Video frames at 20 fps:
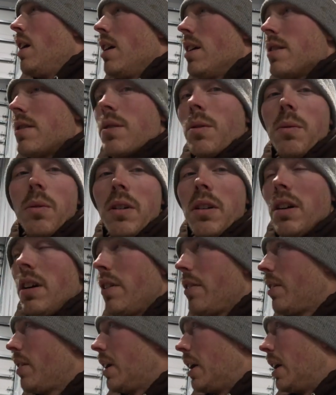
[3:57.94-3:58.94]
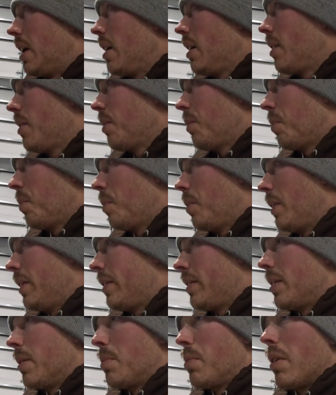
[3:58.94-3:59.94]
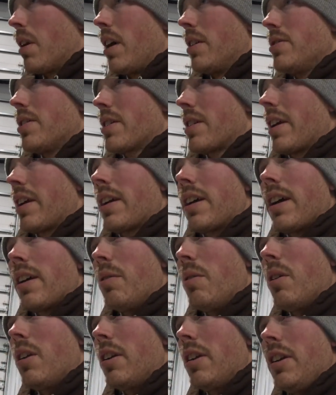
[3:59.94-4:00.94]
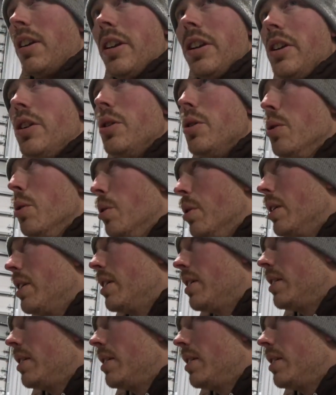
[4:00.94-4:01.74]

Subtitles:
So one other winter project I kind of wanted to do